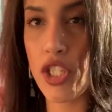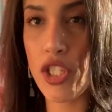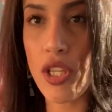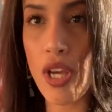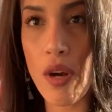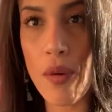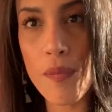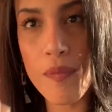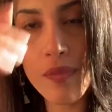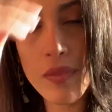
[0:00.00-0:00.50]

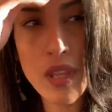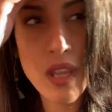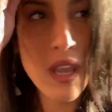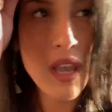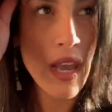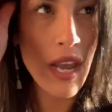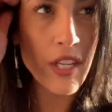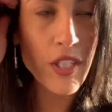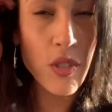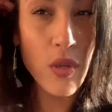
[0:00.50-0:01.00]
So
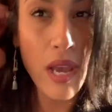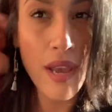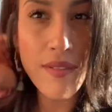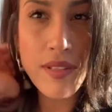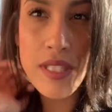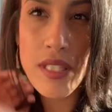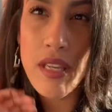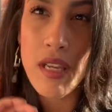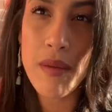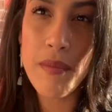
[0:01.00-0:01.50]
I do have
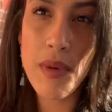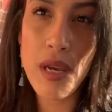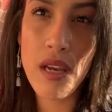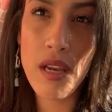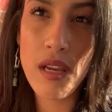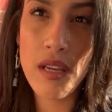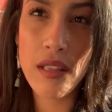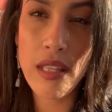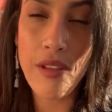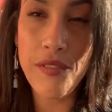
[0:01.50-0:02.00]
some
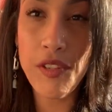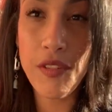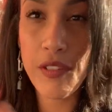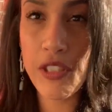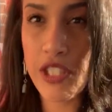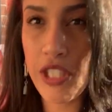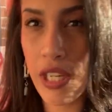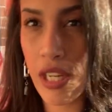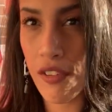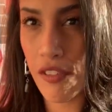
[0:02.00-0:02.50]
leftover
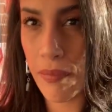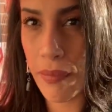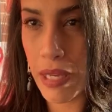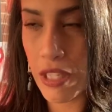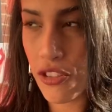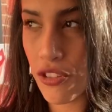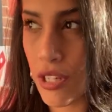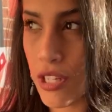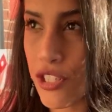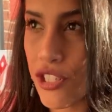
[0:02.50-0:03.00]
chicken from
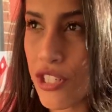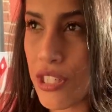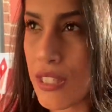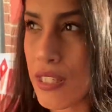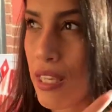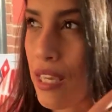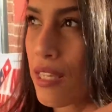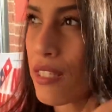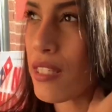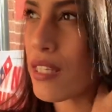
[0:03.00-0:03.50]
yesterday, just
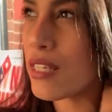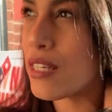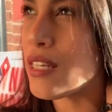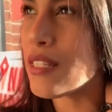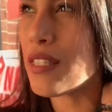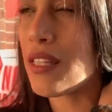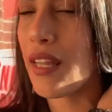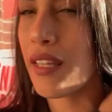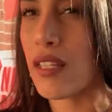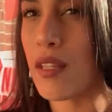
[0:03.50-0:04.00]
in case he
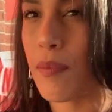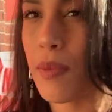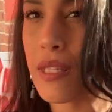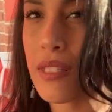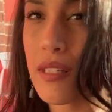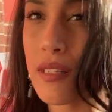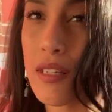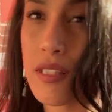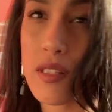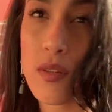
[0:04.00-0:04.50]
doesn't like the
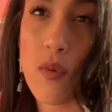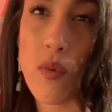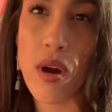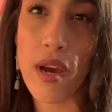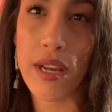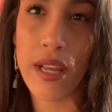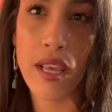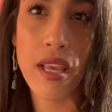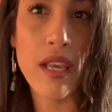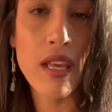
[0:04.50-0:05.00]
pizza and doesn't
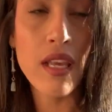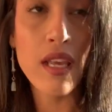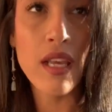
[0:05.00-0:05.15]
want it.